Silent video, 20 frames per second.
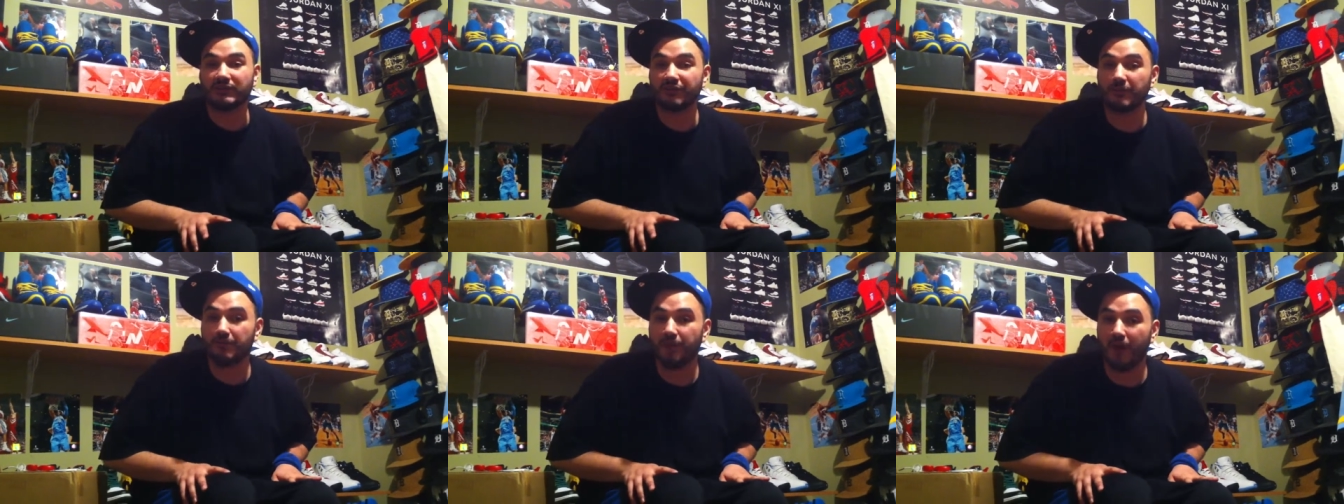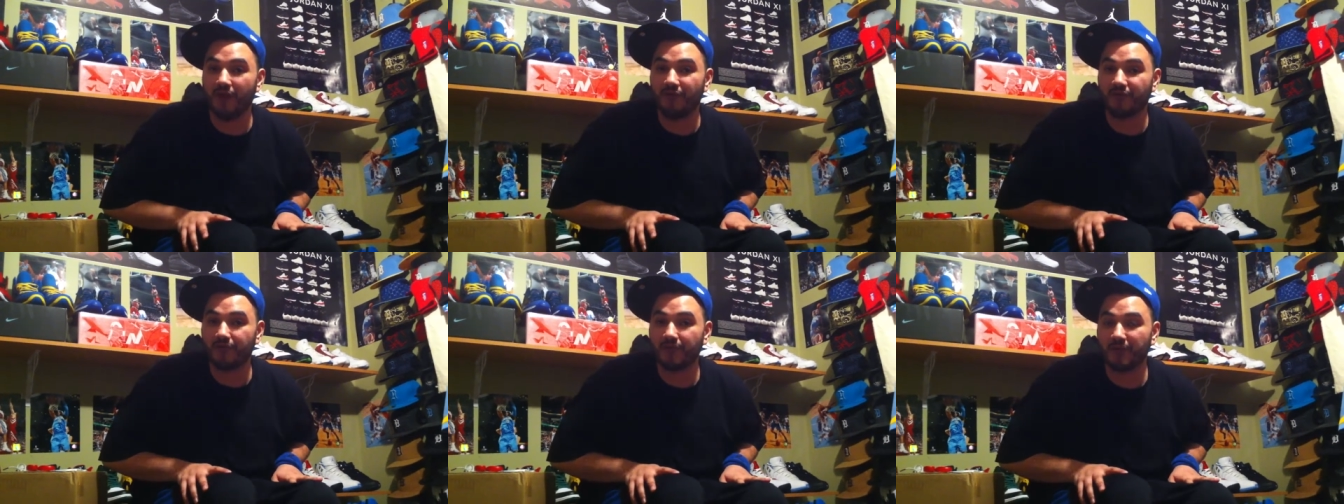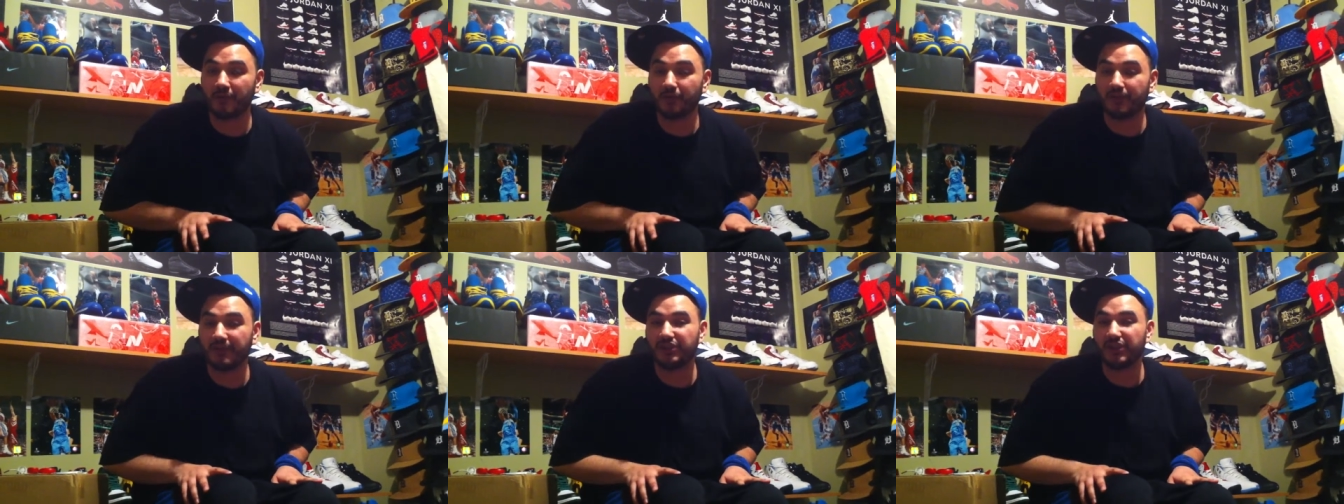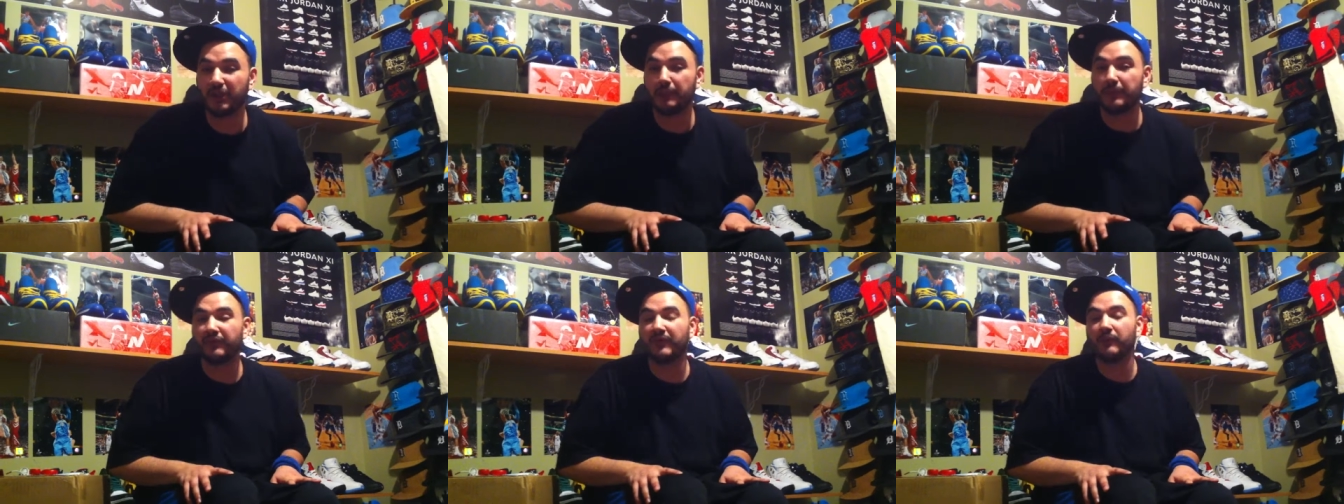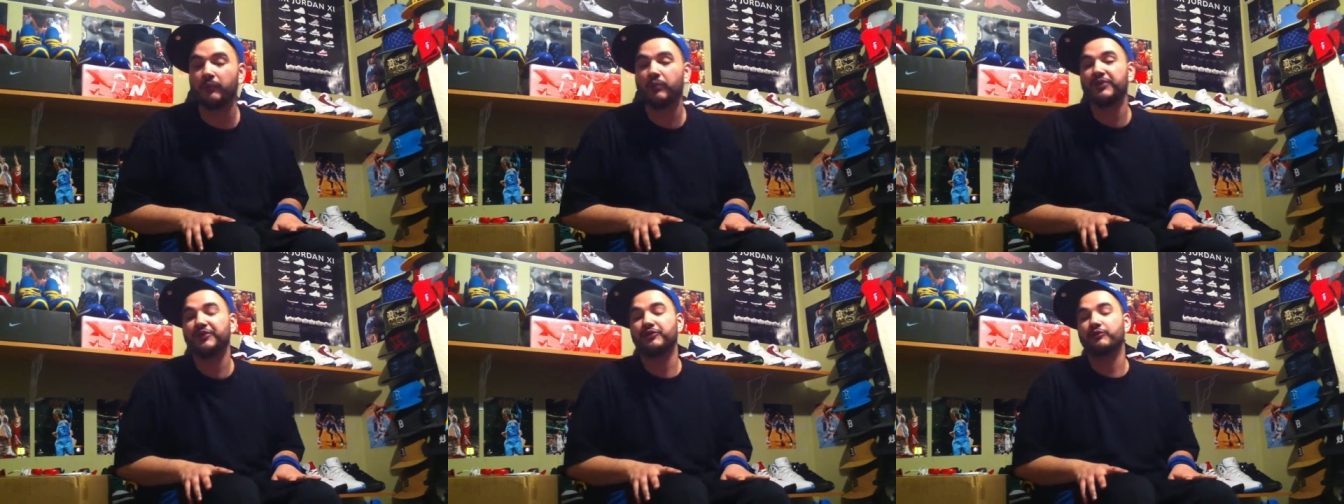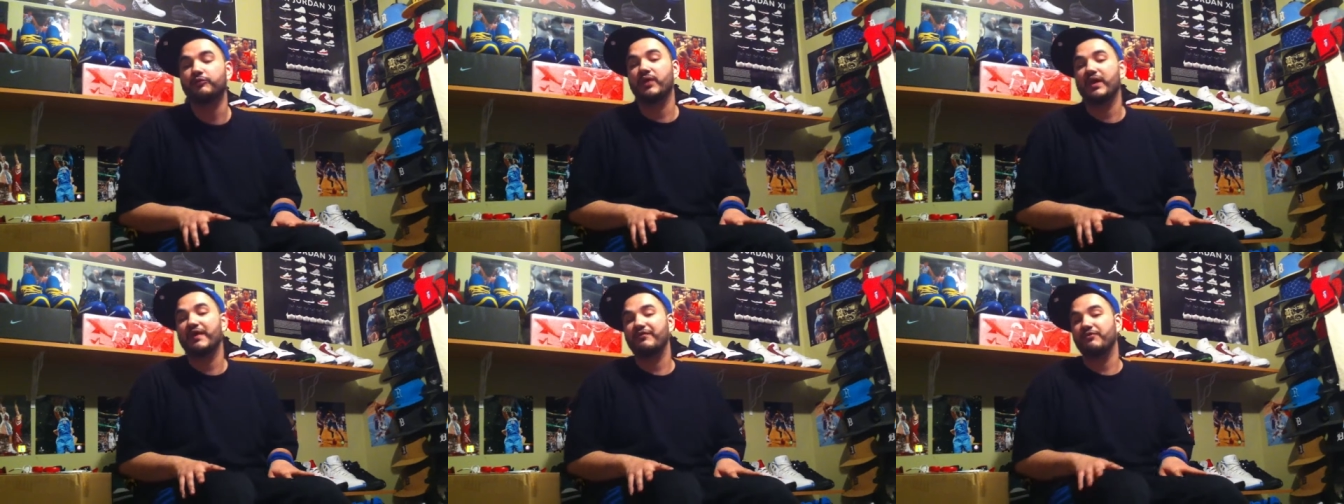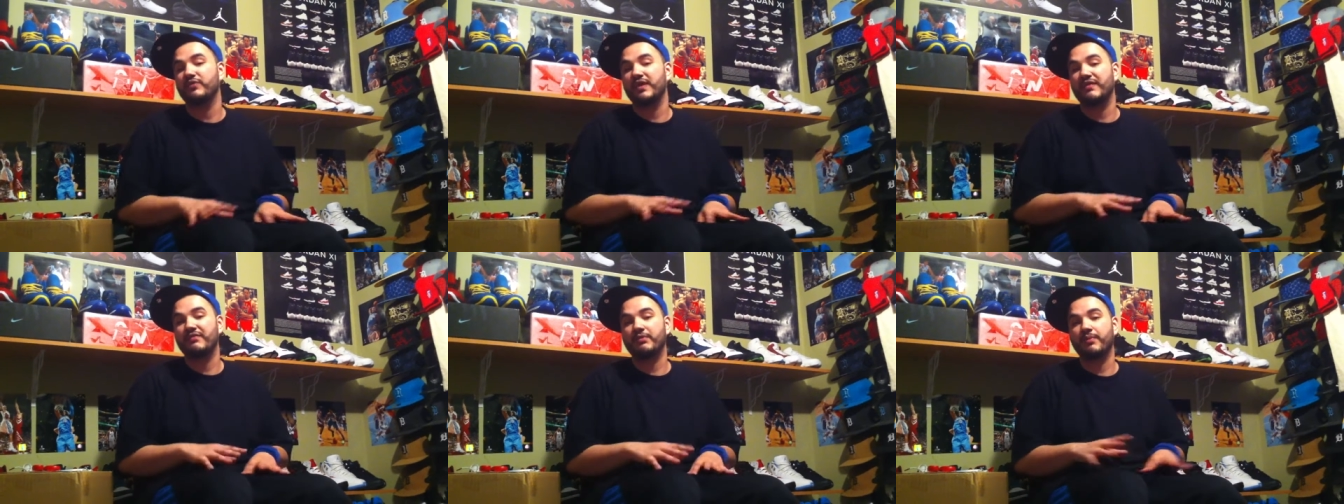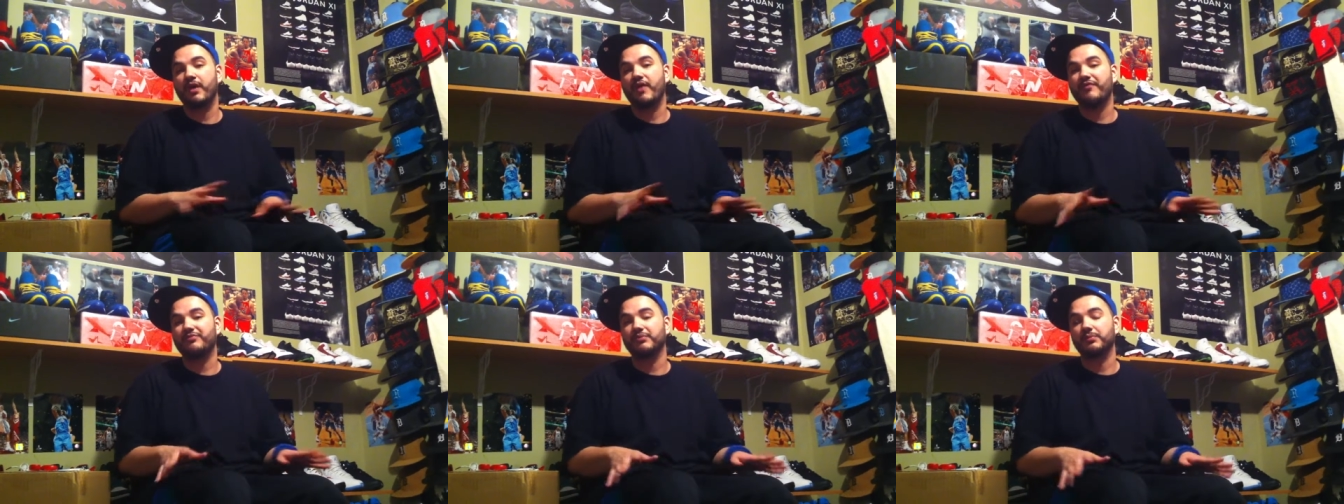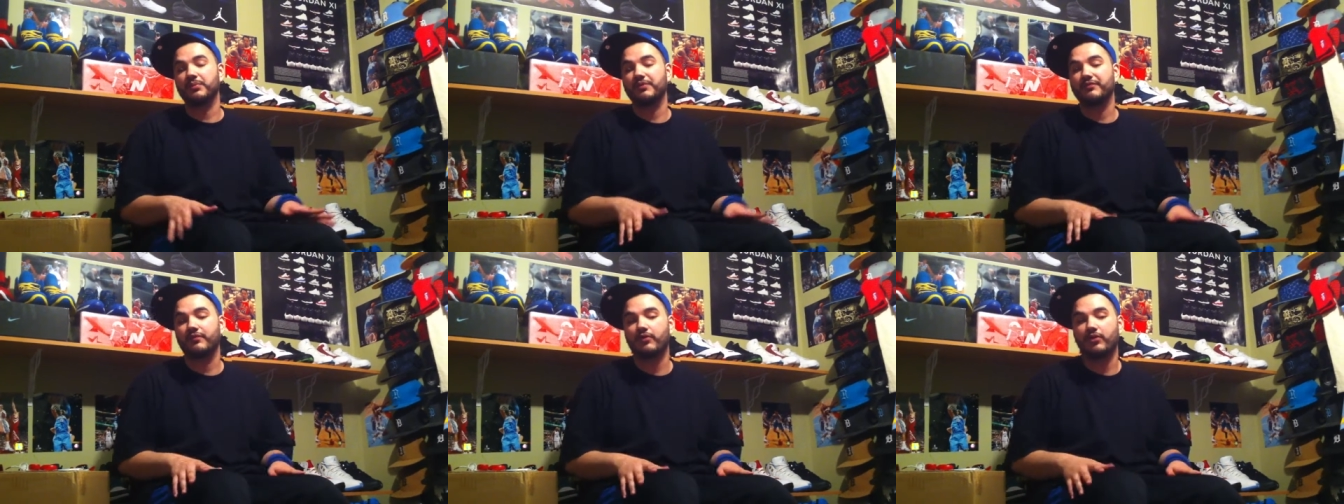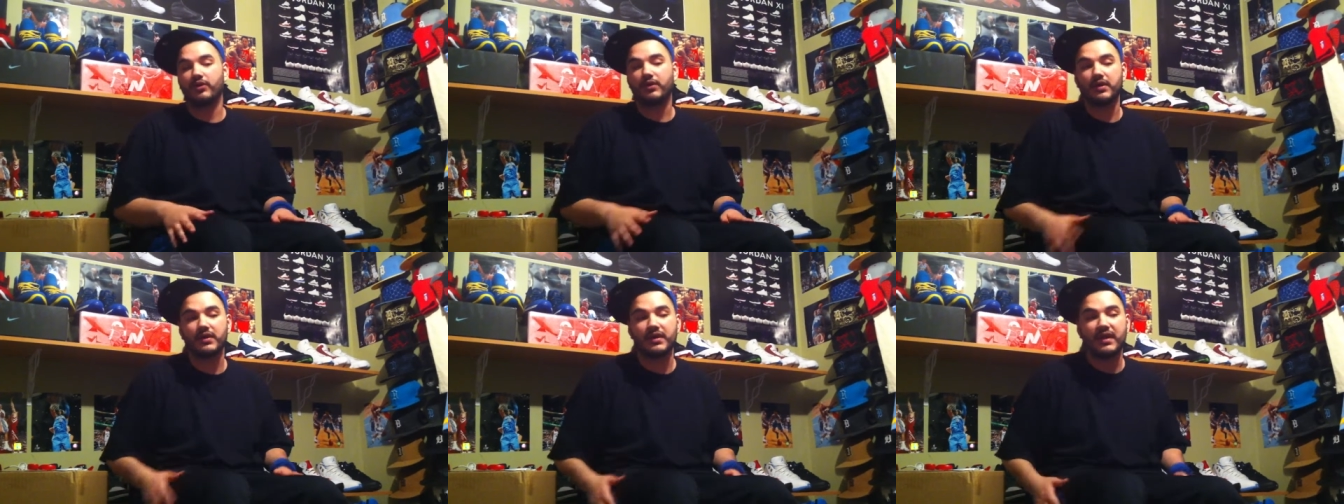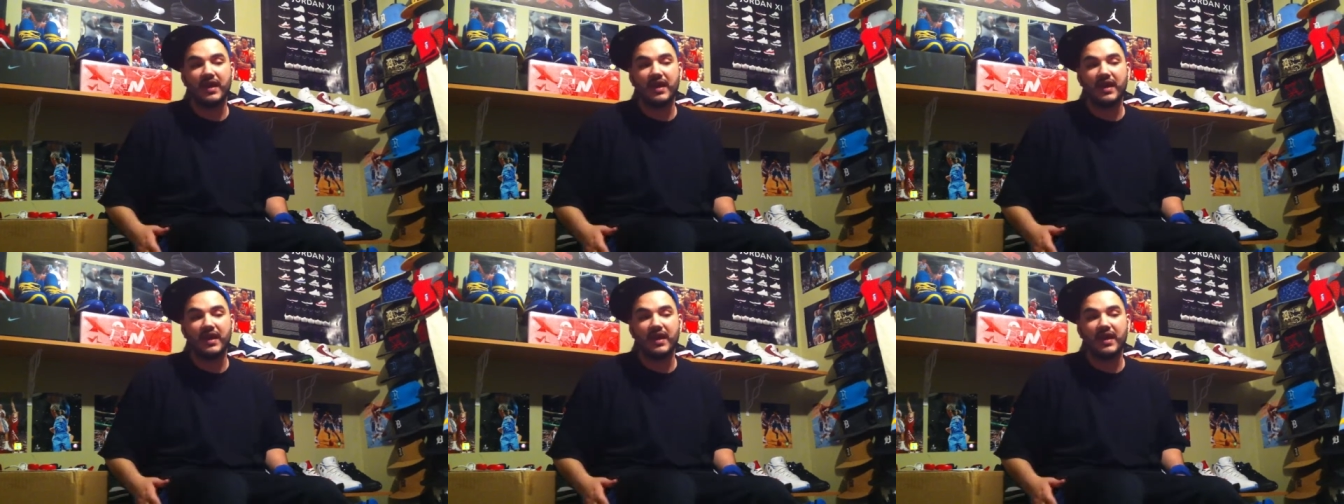If you bought from me, it'll be cheaper than what you if you never bought from me before.